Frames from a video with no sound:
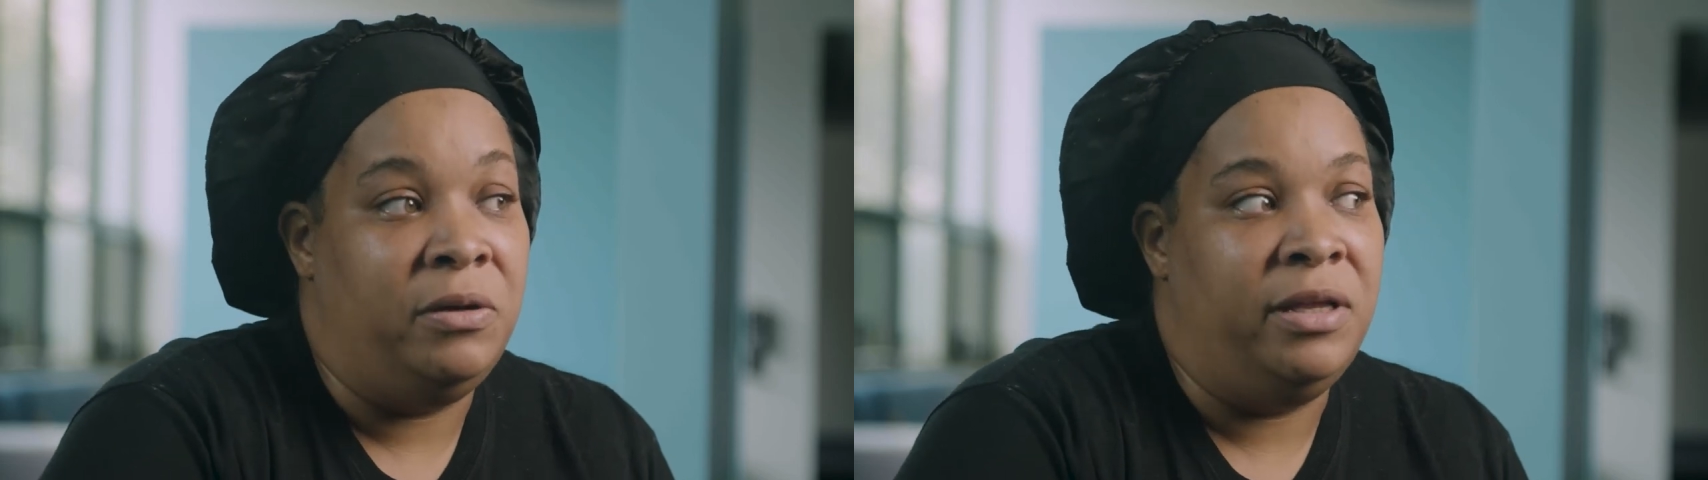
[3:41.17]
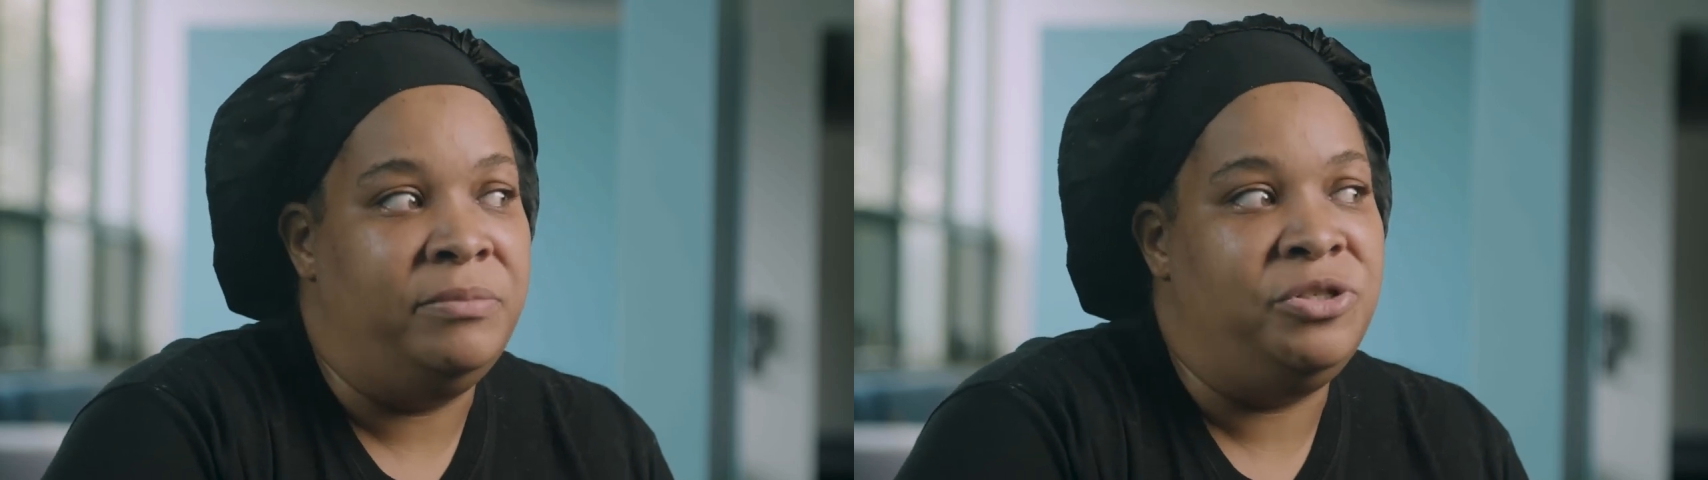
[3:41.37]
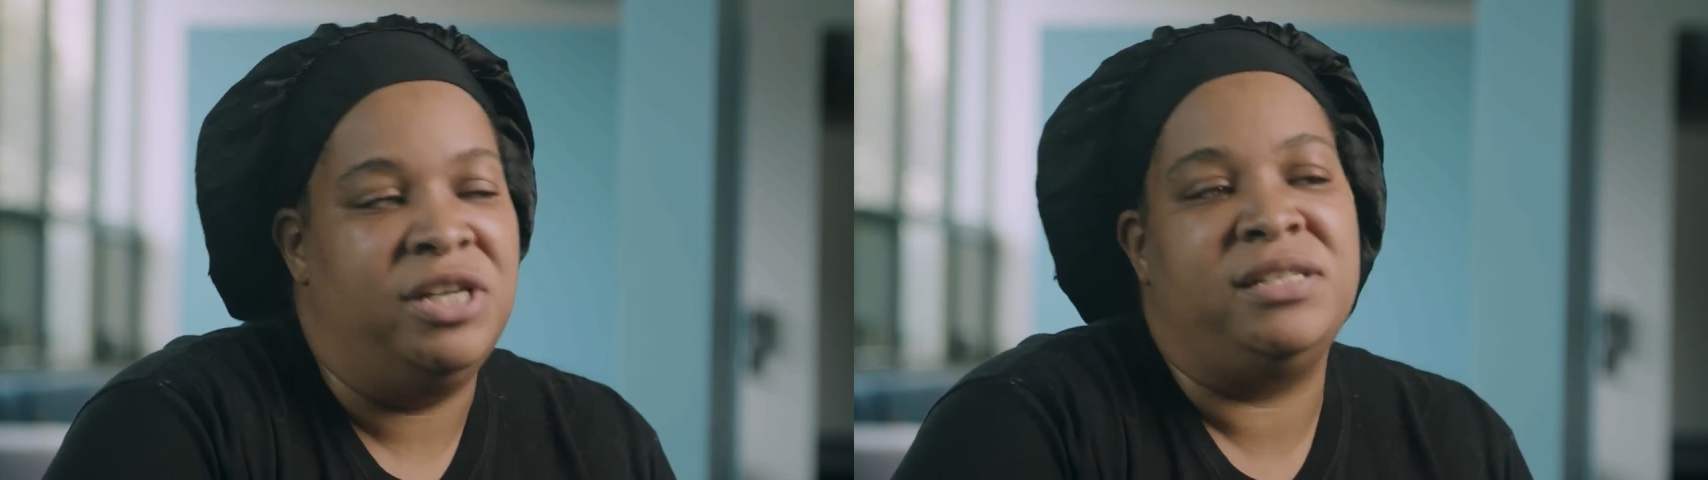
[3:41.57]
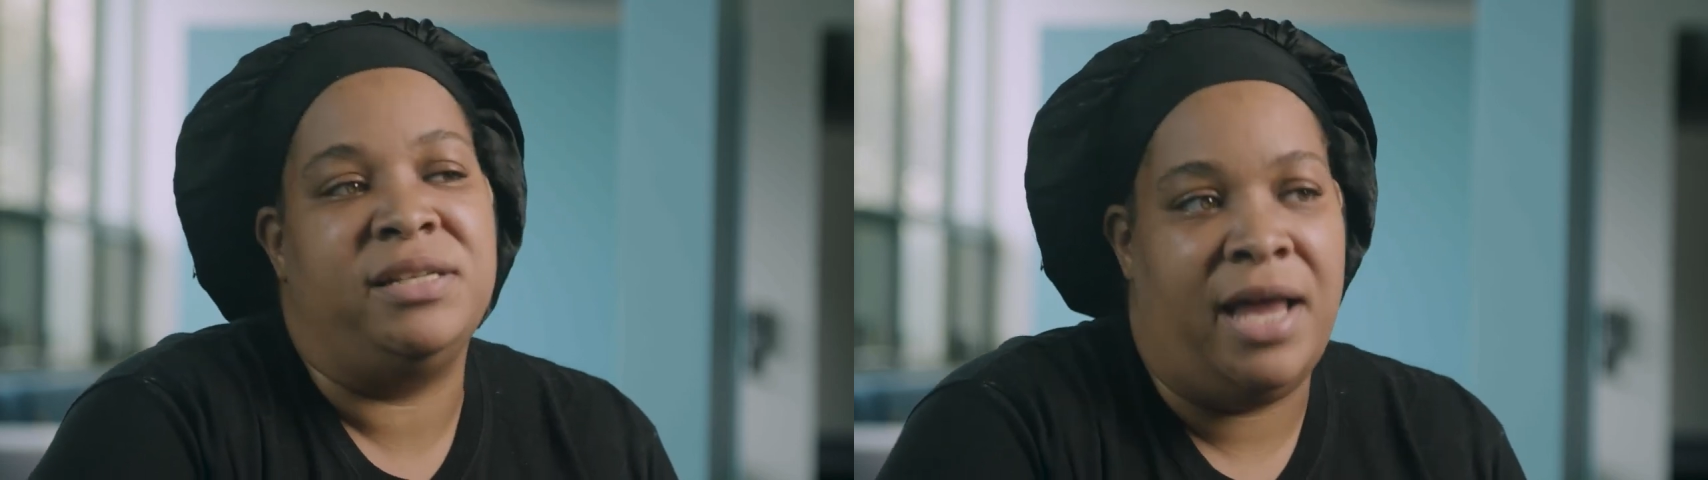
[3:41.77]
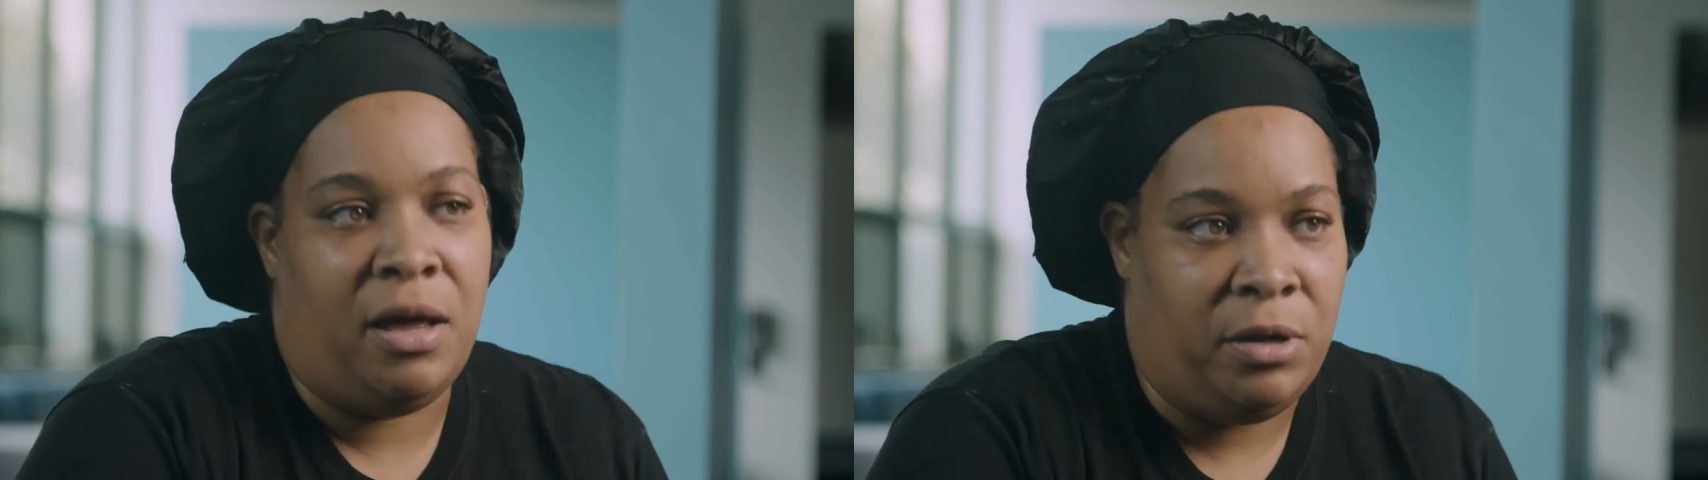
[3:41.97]
am just
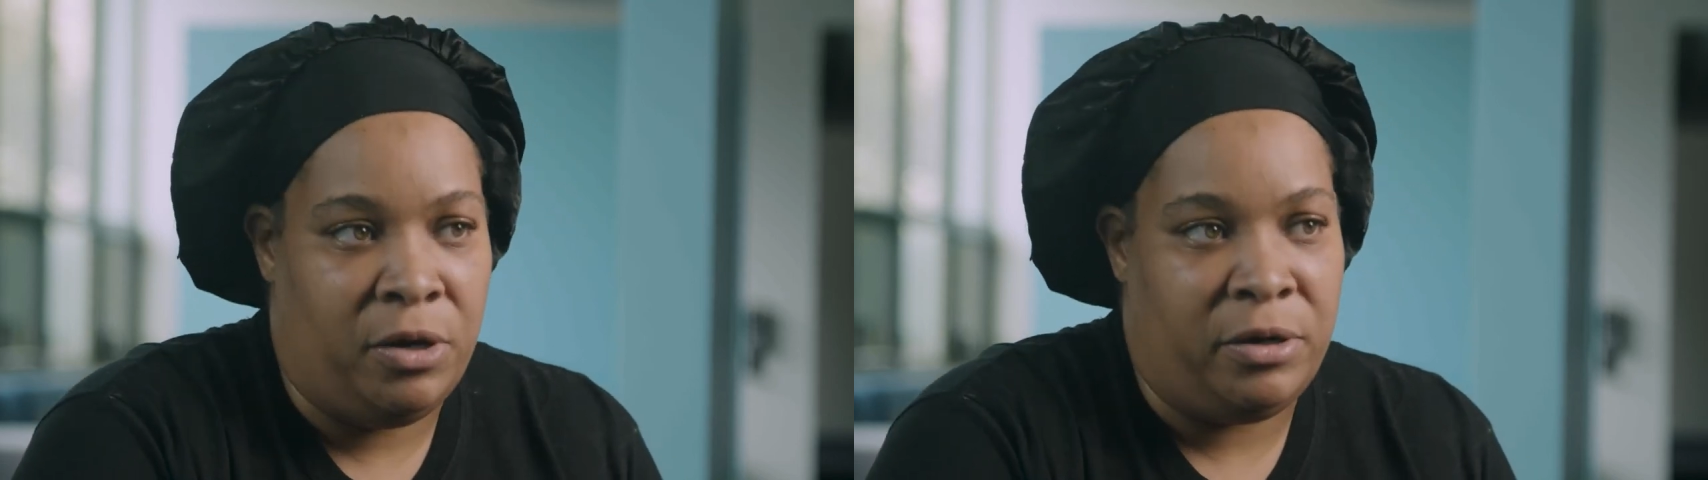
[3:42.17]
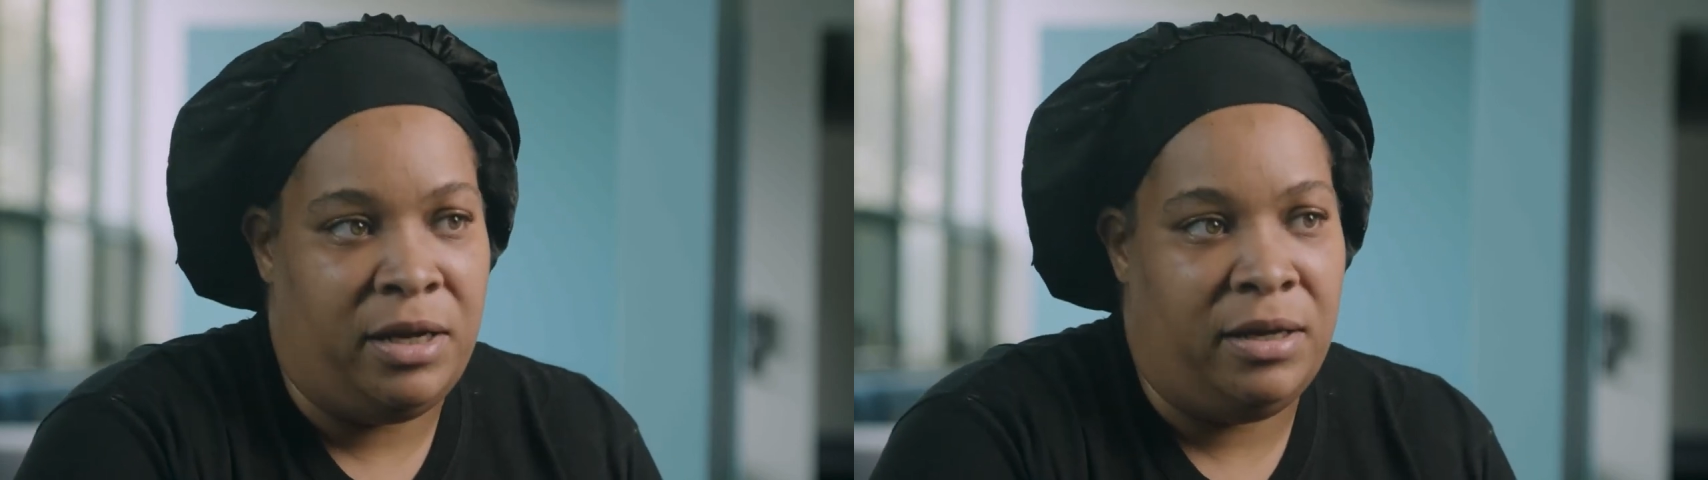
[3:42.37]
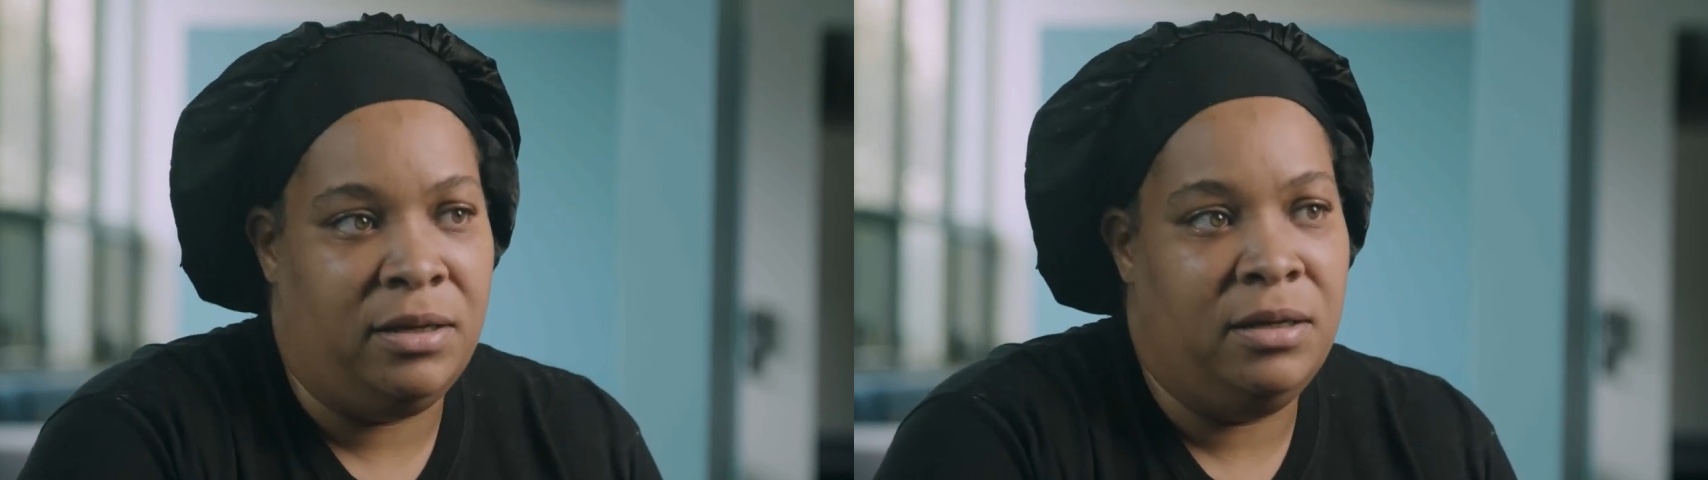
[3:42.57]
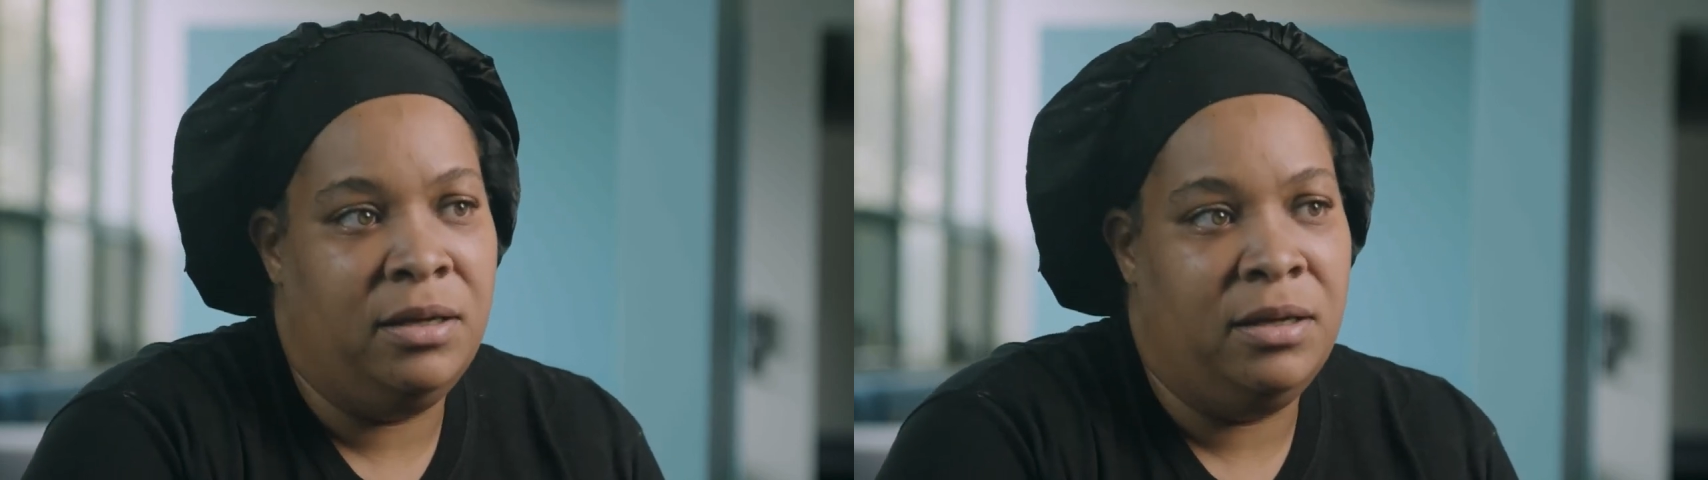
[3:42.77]
now learning.